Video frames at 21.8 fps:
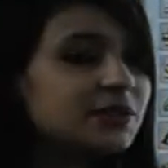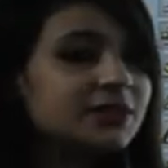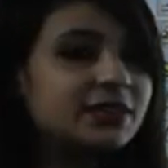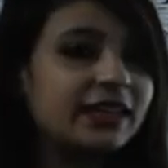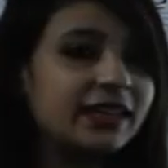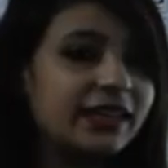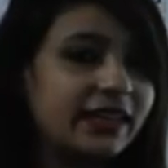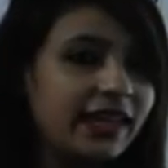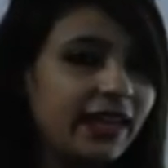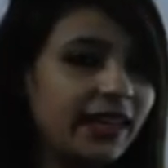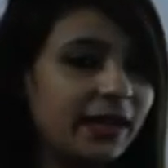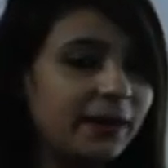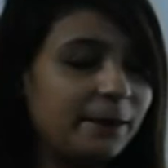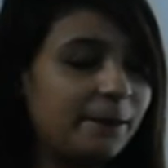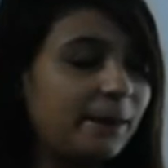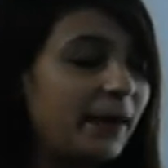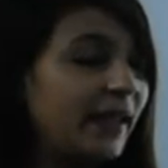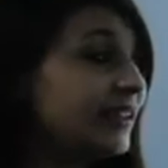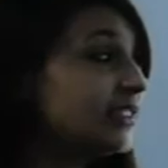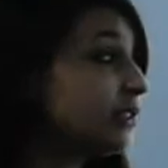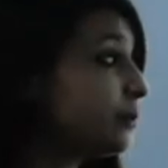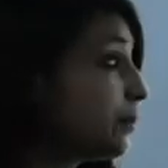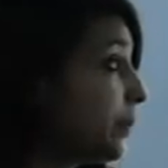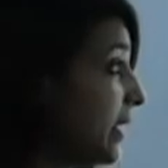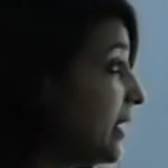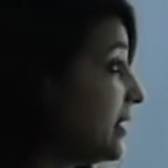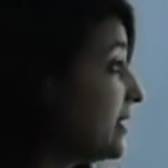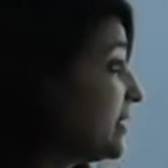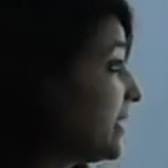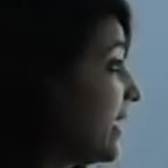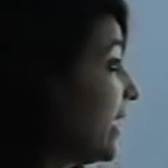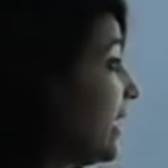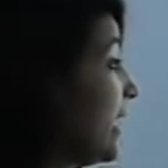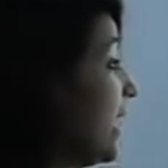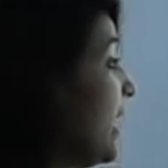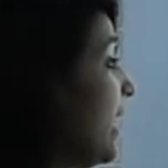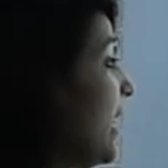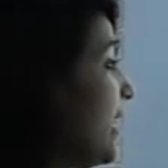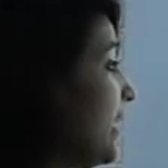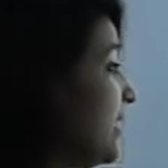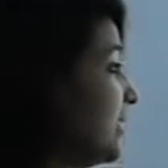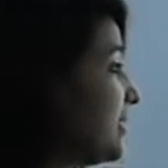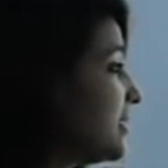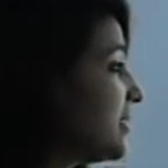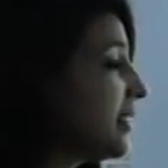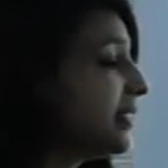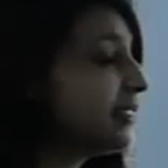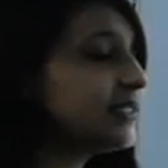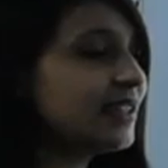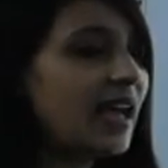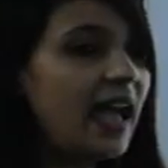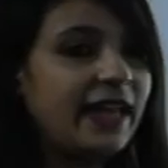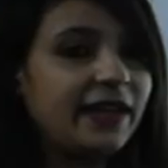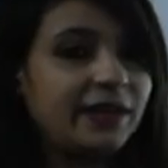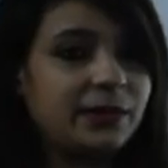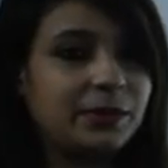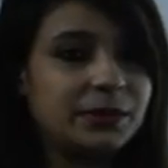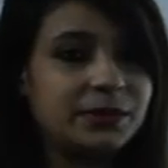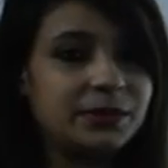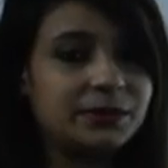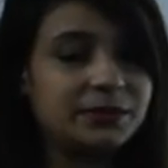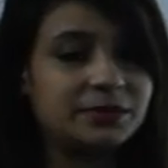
the king by expressing his desire.